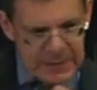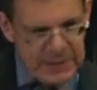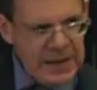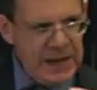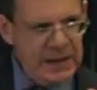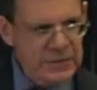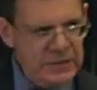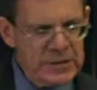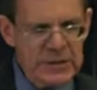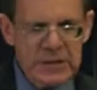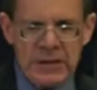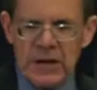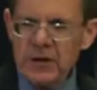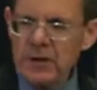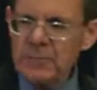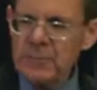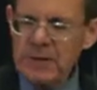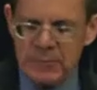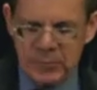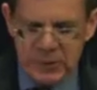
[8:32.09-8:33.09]
Now, to the
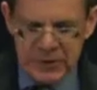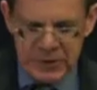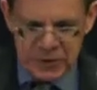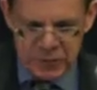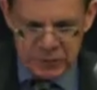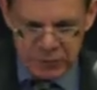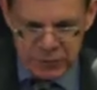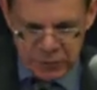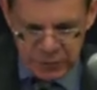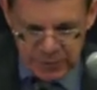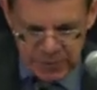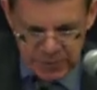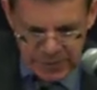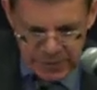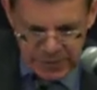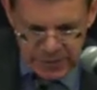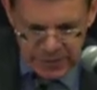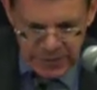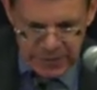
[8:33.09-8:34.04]
younger people in this room,